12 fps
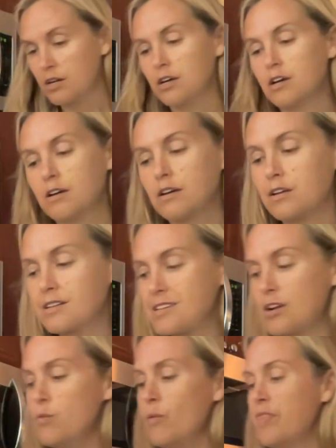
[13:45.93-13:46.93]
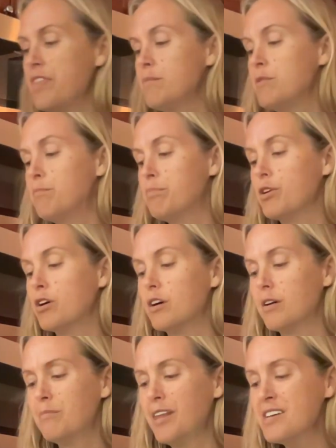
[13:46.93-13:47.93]
because I don't want them to burn.
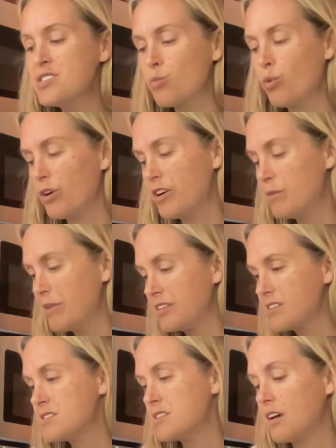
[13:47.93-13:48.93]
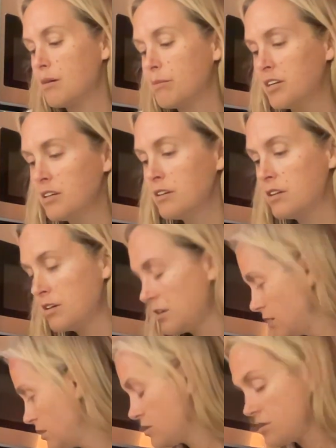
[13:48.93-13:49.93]
I'm less worried about the salmon.
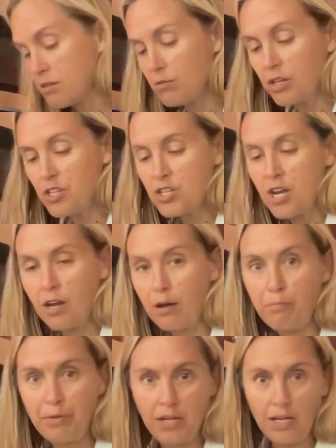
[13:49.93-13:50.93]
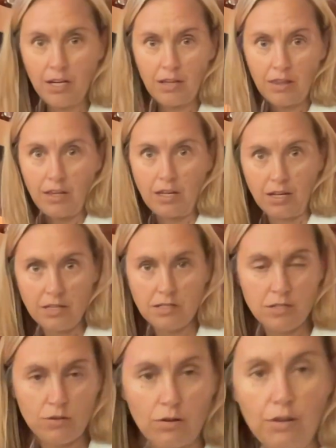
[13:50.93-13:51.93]
So I'm going to take a peek at these. So the